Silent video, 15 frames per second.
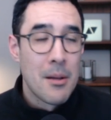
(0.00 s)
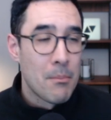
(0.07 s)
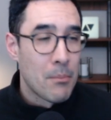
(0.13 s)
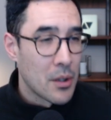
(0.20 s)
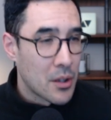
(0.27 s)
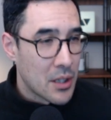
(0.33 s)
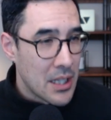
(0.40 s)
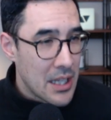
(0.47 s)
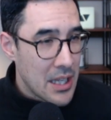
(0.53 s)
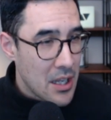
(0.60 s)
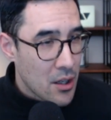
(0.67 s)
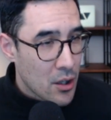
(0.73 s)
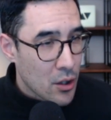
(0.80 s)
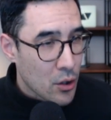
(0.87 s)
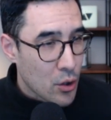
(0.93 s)
but the
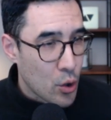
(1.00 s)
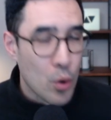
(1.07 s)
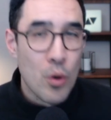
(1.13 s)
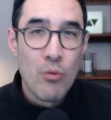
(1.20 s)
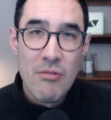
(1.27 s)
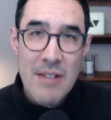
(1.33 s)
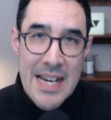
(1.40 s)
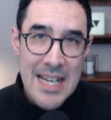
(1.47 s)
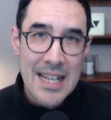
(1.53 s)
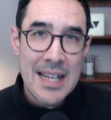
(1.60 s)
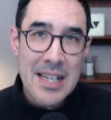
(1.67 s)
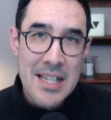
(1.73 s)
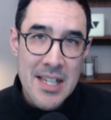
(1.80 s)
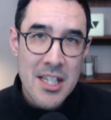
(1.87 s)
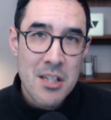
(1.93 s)
core
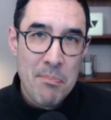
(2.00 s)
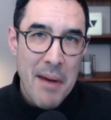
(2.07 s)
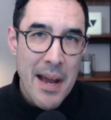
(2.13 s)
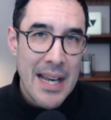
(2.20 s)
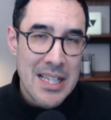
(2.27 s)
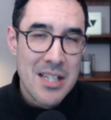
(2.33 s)
reading's expected